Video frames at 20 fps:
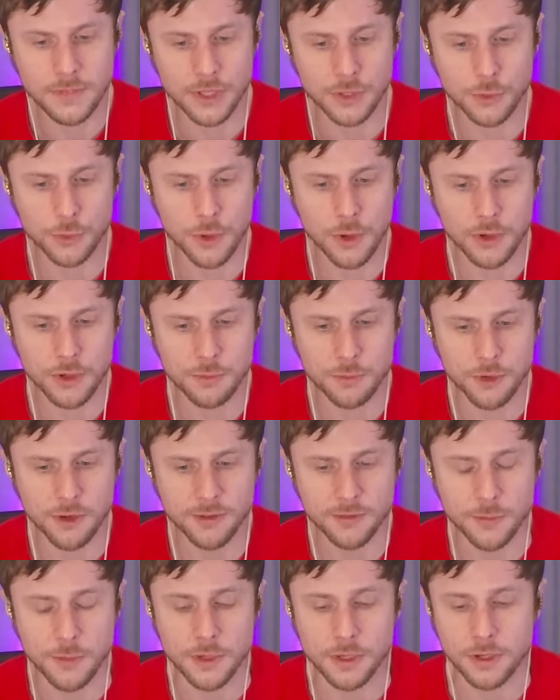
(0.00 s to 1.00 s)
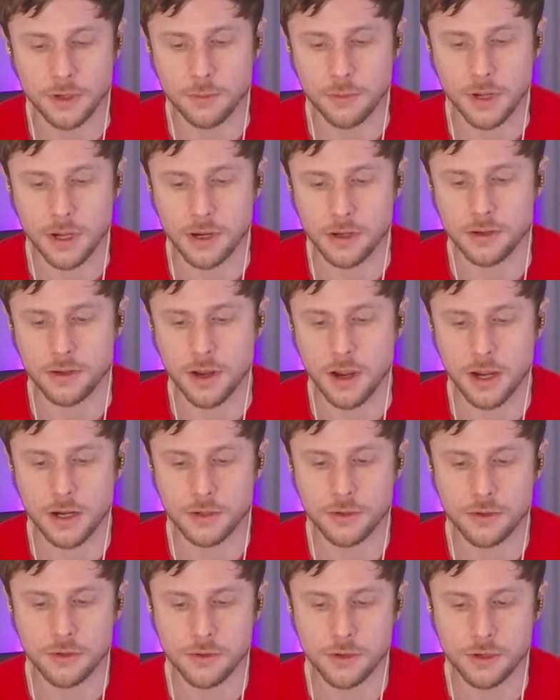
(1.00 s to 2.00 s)
The growing movement among
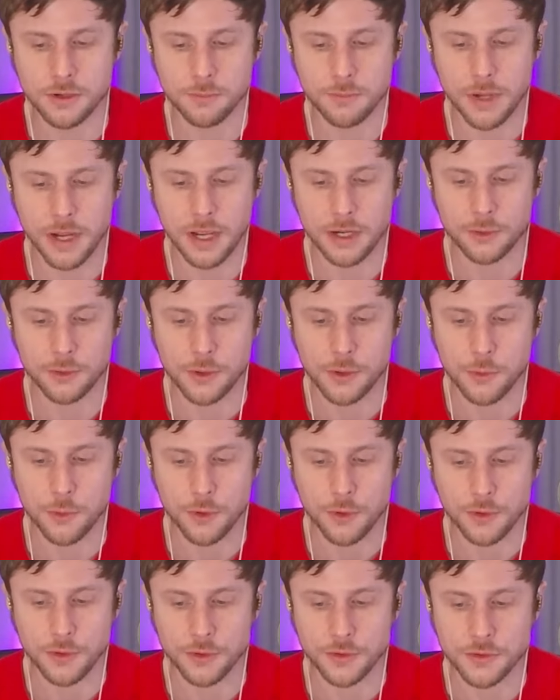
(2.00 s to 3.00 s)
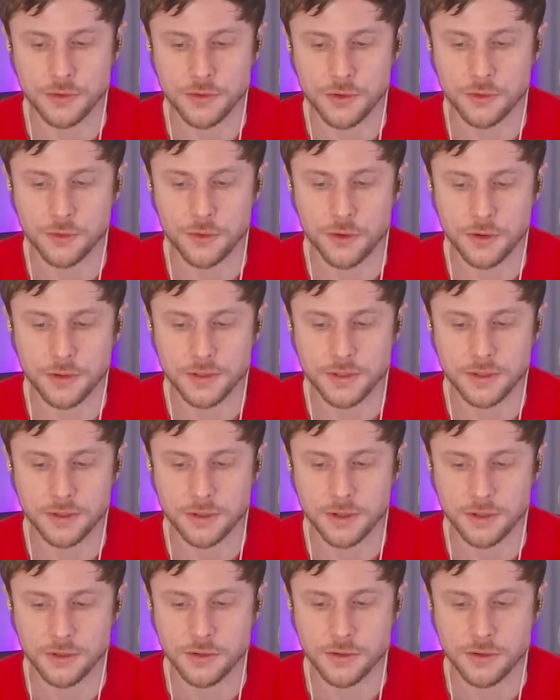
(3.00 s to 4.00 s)
non union battery workers across
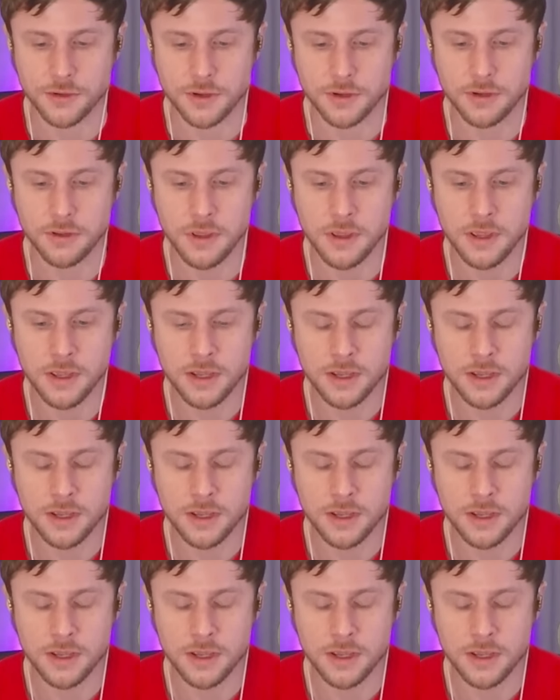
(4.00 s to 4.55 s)
the country,